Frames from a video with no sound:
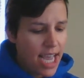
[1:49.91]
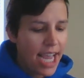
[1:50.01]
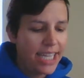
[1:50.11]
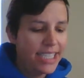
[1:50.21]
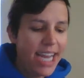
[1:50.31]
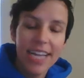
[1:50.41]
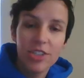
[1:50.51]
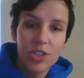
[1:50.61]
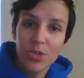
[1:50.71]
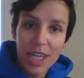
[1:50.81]
and
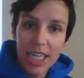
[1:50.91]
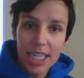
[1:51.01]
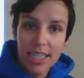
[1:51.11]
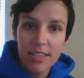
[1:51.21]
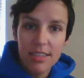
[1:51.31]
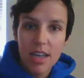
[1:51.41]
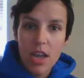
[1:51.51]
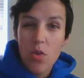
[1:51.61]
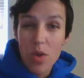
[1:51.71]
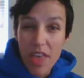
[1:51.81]
tangerines
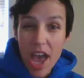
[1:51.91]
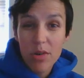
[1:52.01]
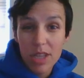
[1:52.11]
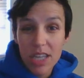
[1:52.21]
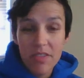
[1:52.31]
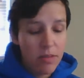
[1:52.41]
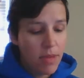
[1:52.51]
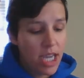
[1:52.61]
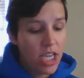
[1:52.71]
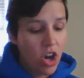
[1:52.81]
without leaving
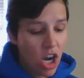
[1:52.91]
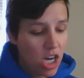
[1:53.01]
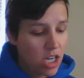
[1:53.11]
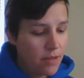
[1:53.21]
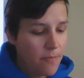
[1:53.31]
my yard.